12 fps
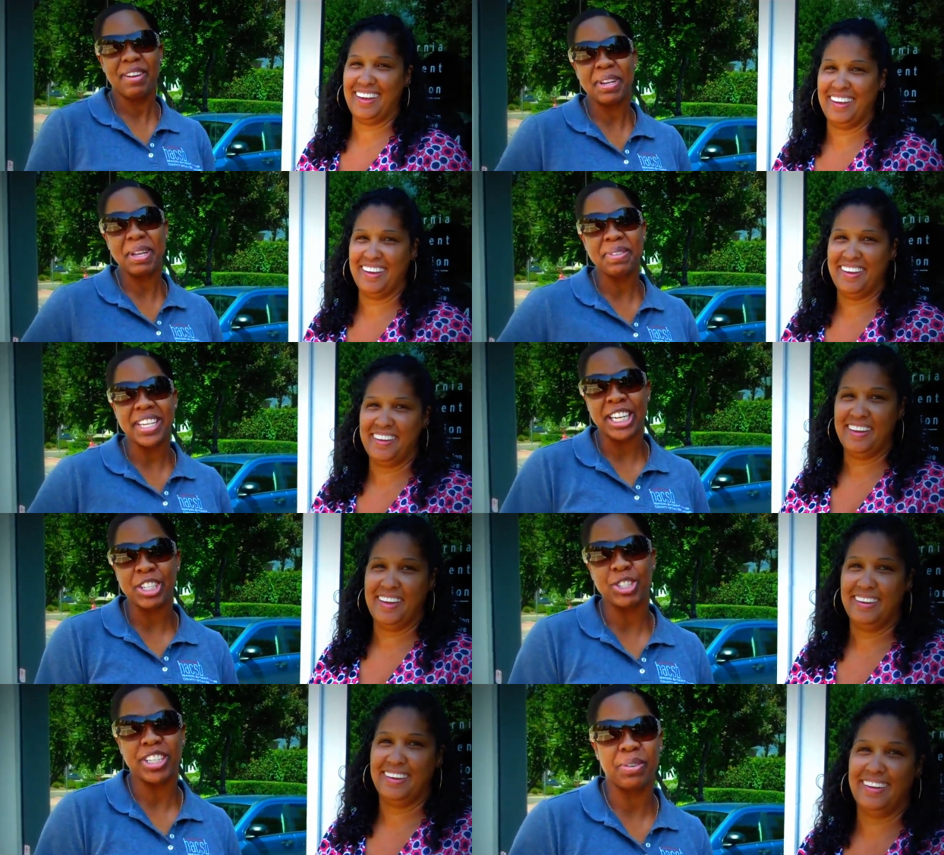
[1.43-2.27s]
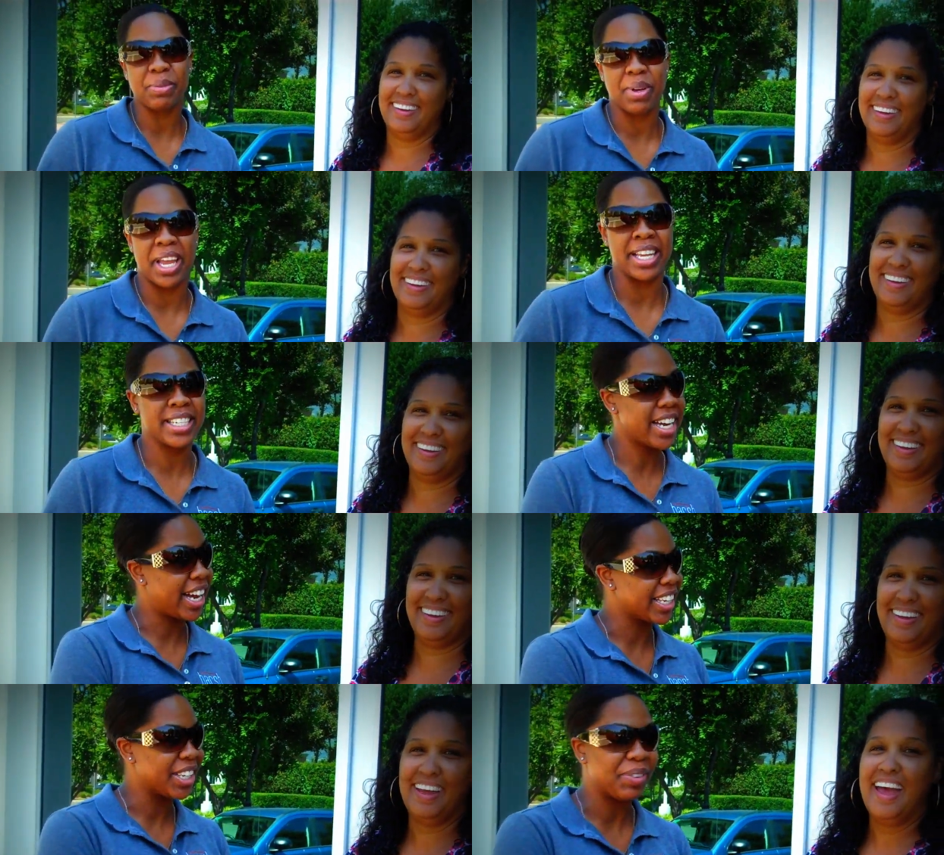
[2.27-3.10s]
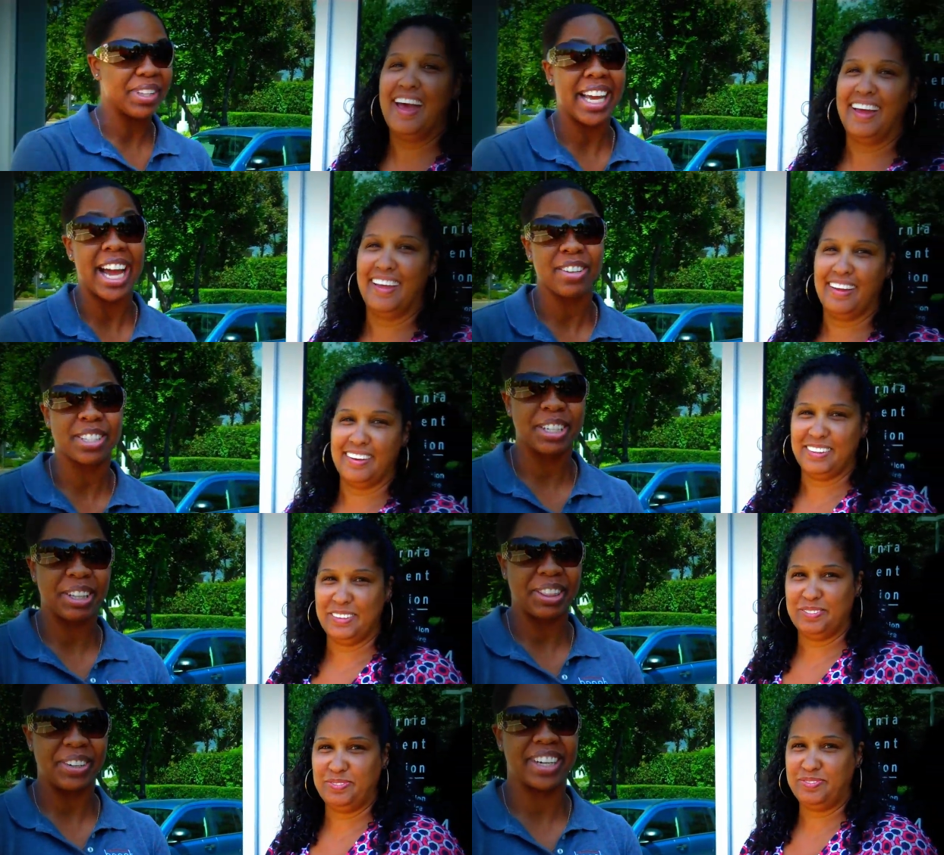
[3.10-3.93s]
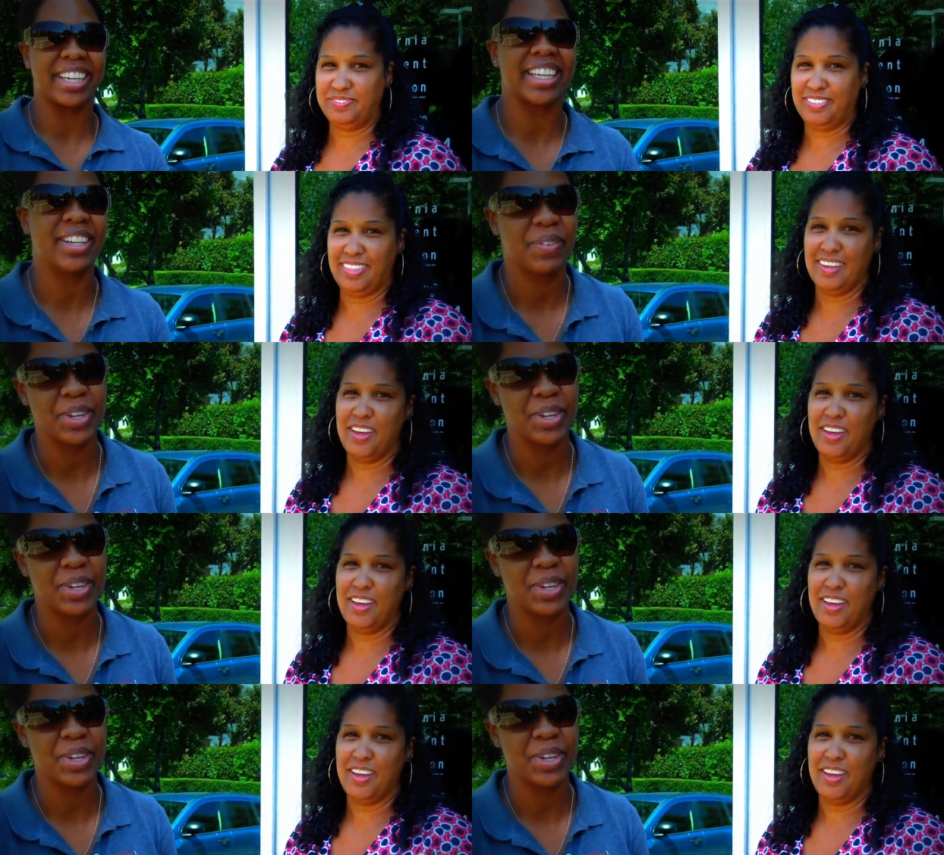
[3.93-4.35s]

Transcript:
Speaker 1: Hi, my name is Angela and Tanya with the Housing Authority.